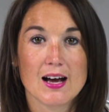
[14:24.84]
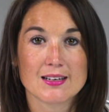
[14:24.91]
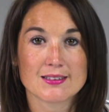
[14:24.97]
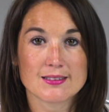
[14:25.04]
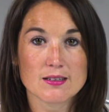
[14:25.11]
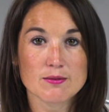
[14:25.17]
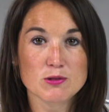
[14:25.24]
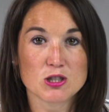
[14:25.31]
and
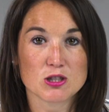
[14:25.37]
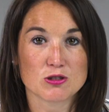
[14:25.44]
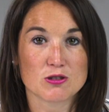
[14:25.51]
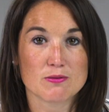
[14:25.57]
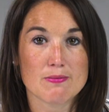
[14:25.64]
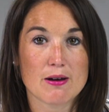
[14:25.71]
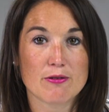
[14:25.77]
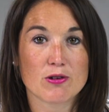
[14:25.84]
some
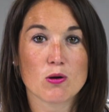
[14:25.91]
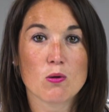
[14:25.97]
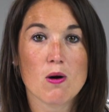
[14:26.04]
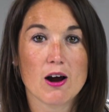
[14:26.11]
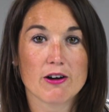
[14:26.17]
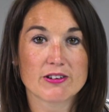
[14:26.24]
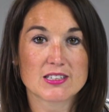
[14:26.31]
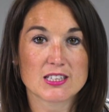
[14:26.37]
children may
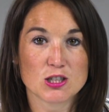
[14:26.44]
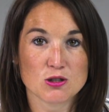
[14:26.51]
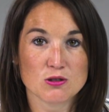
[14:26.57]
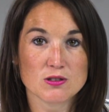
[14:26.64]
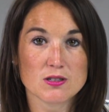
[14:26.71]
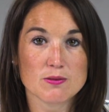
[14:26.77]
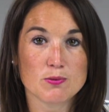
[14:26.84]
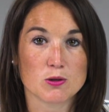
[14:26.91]
require
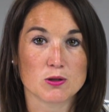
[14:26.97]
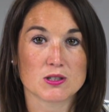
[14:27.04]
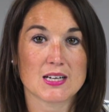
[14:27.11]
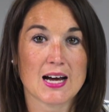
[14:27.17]
additional support